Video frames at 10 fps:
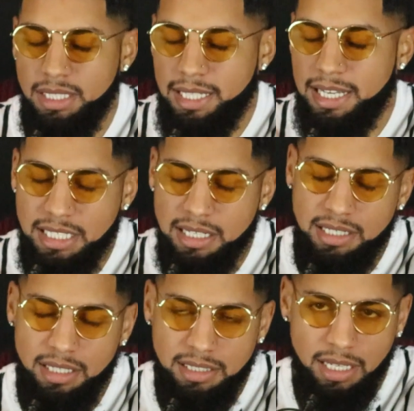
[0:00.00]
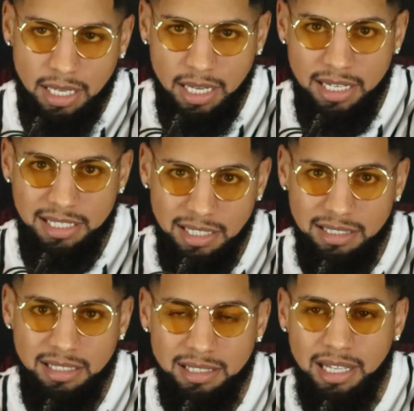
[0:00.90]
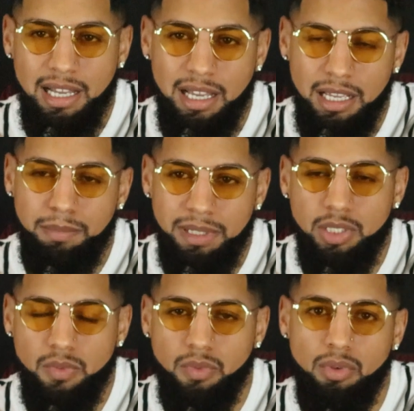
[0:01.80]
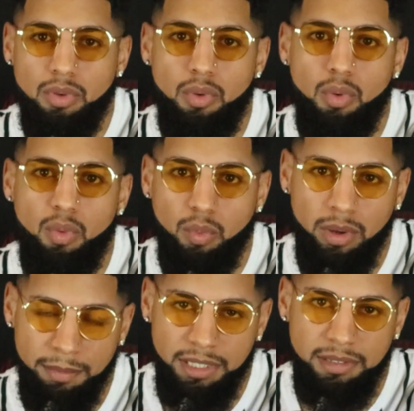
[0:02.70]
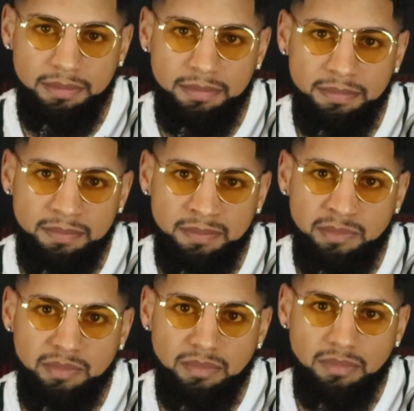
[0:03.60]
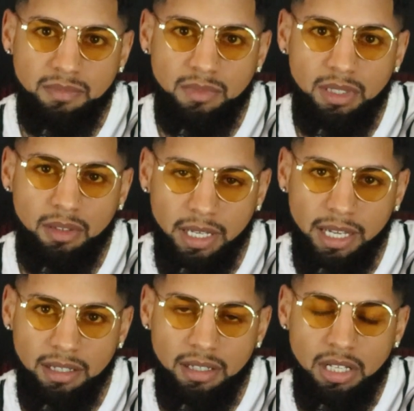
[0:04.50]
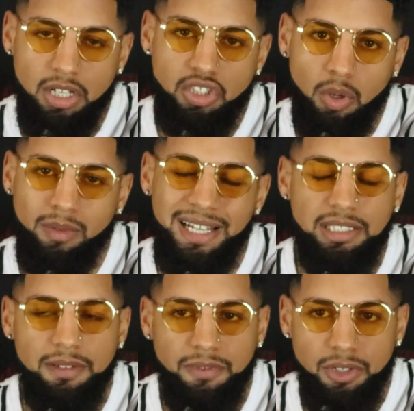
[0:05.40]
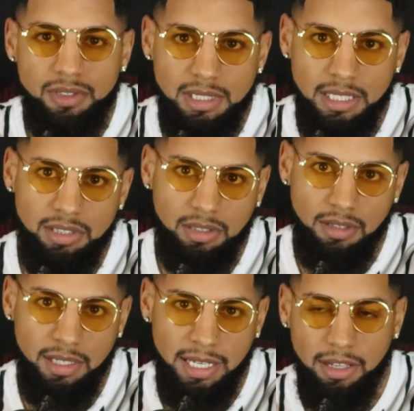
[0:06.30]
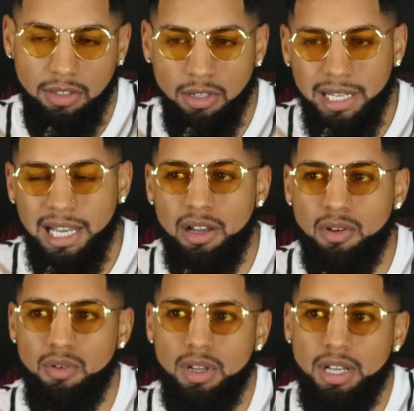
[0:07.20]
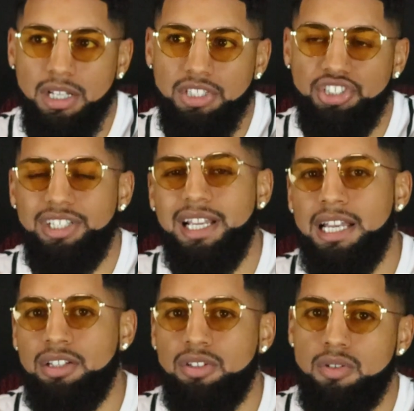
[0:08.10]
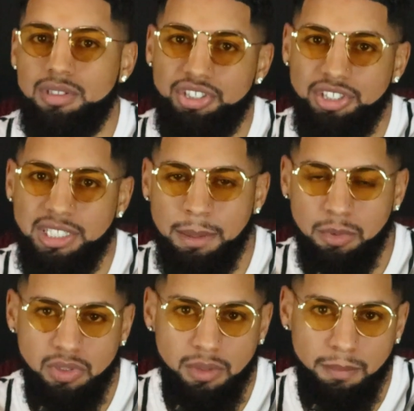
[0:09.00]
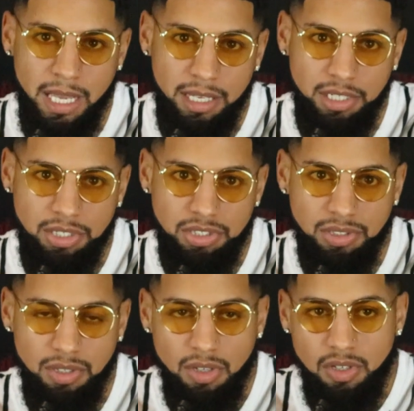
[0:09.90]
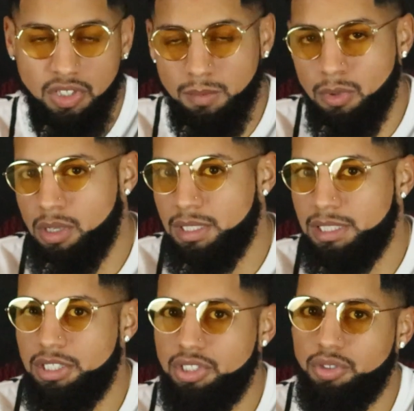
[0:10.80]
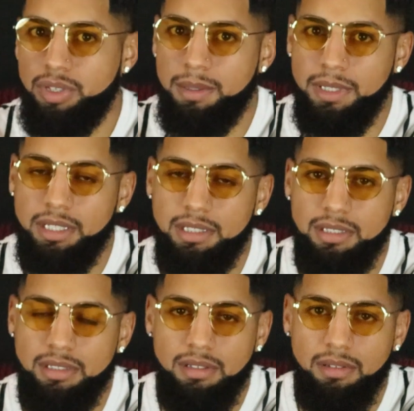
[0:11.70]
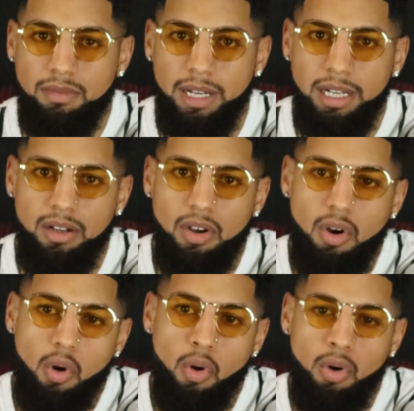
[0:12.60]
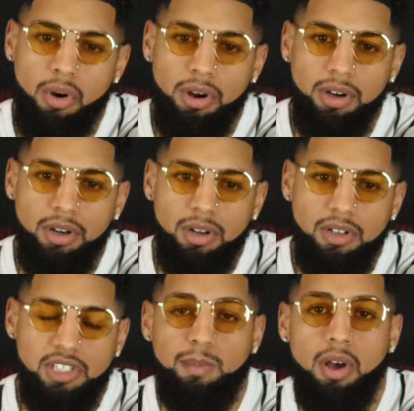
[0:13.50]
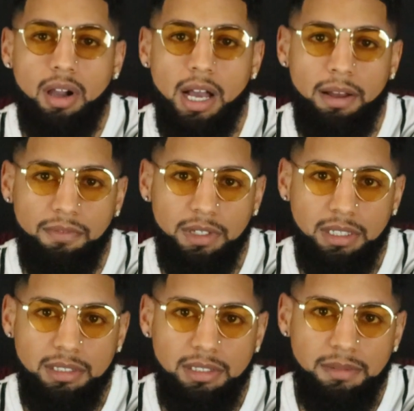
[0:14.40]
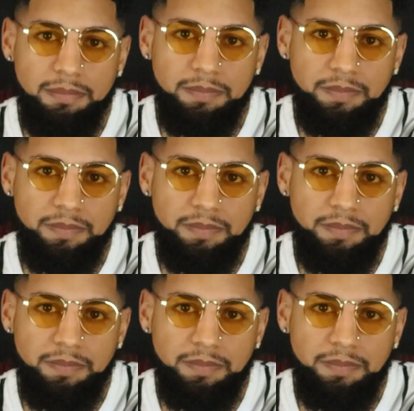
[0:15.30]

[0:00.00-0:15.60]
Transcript: 9 times out of 10, guys, this is not a peaceful woman. Okay, so that's the first thing to look at. Look how she handles and she's able to manage small disagreements, right? Or small conflict.